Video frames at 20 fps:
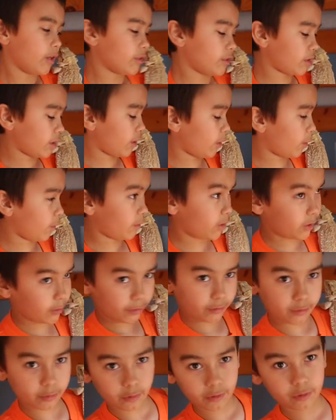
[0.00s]
So
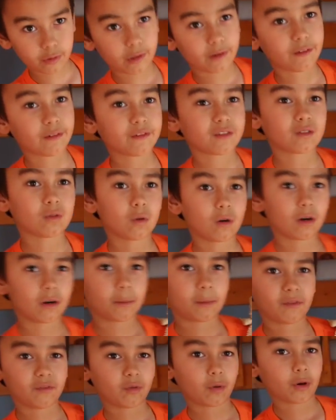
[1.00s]
go to a thrift store
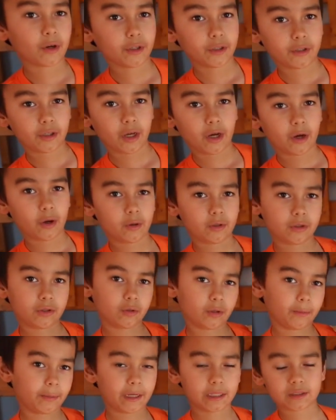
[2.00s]
before you go
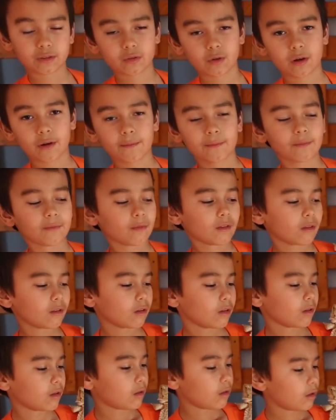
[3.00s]
to a pet store.
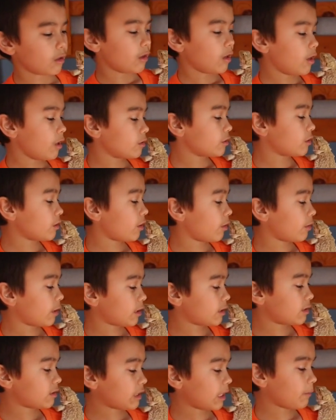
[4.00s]
So
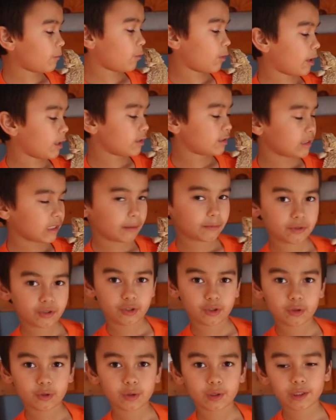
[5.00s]
that's step one. Step
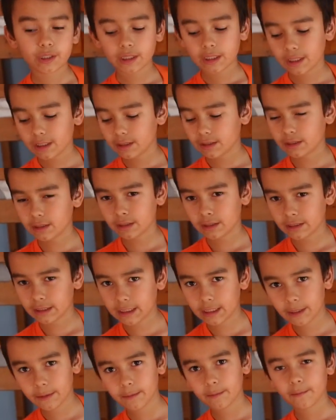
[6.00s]
two is the
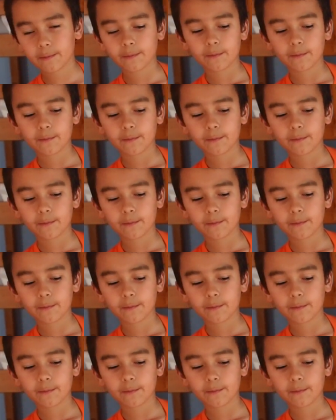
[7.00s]
setup.